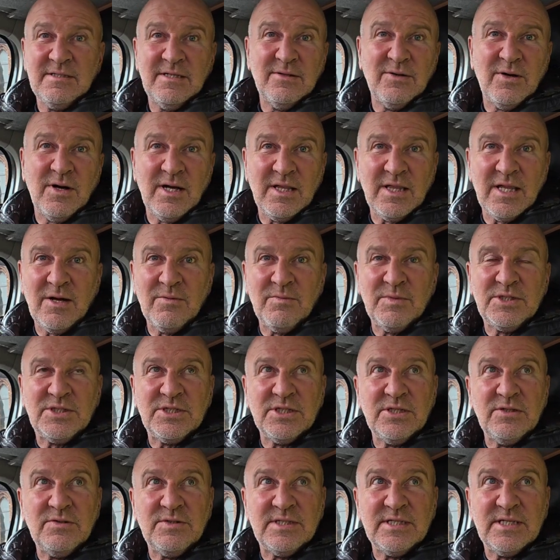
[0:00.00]
allow me
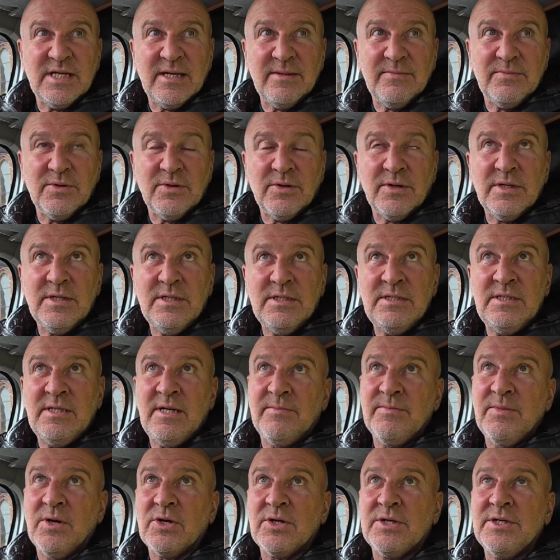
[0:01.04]
to do today, but
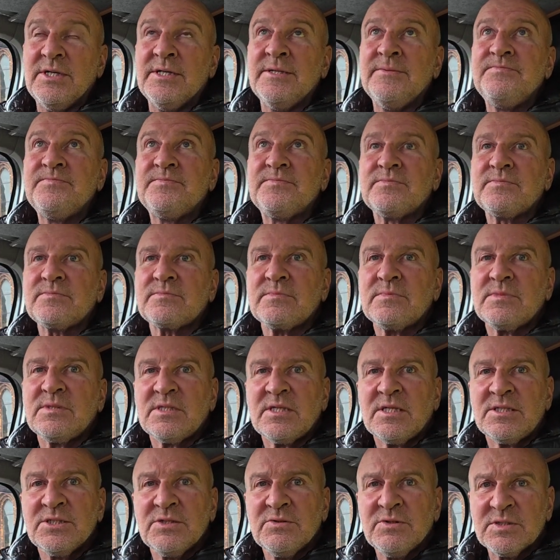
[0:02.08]
I'm not going to
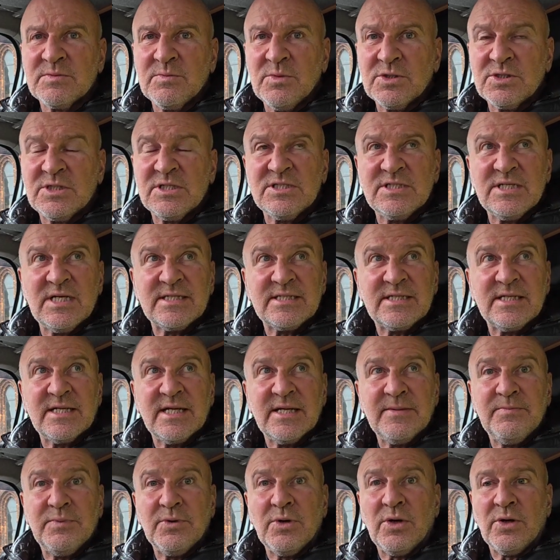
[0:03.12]
do as much as
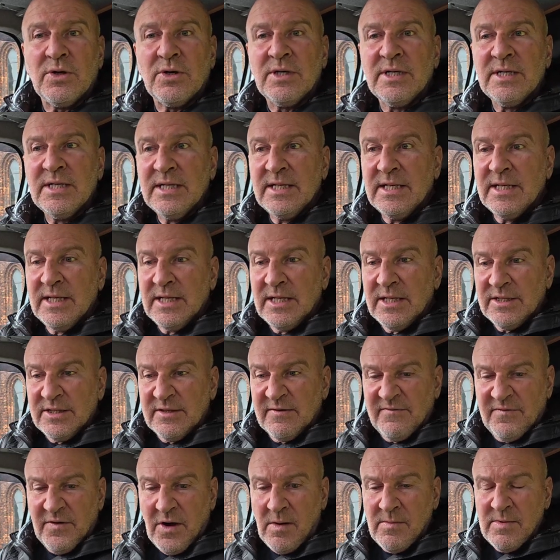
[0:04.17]
yesterday. But
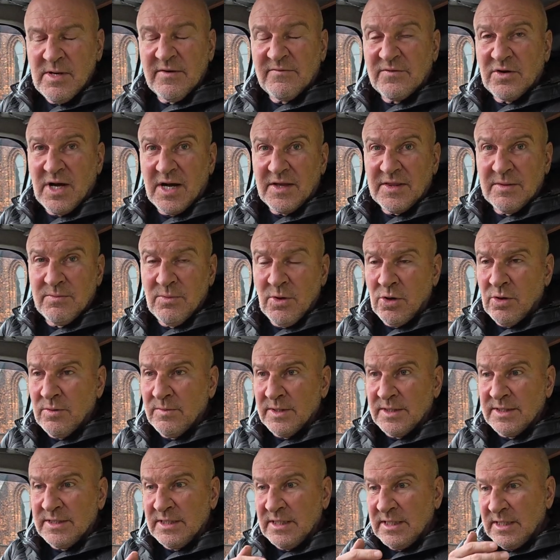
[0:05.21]
the formula I've got at the
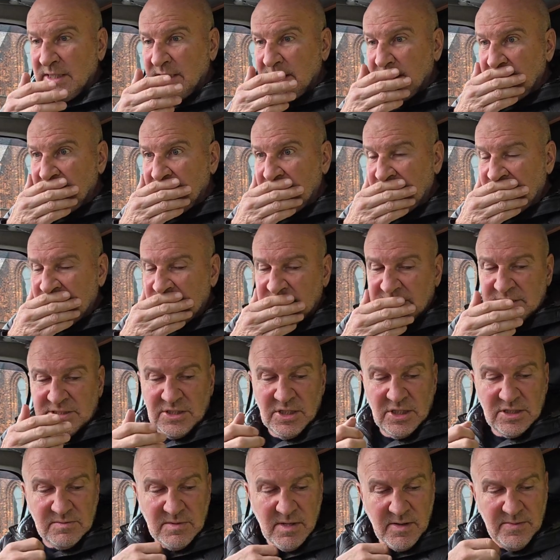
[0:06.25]
moment,
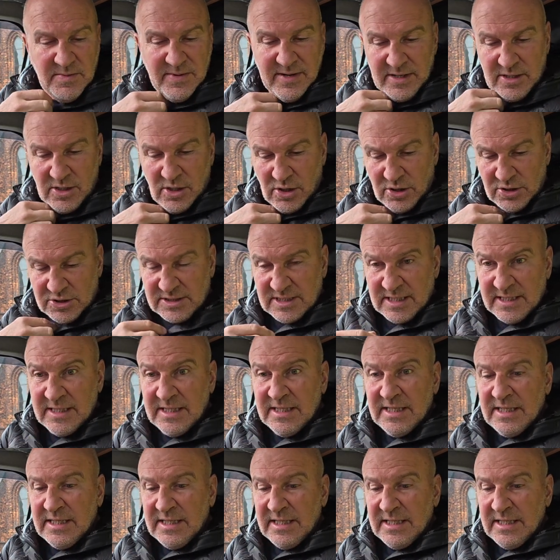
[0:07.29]
excuse me, I'm a bit hoarser,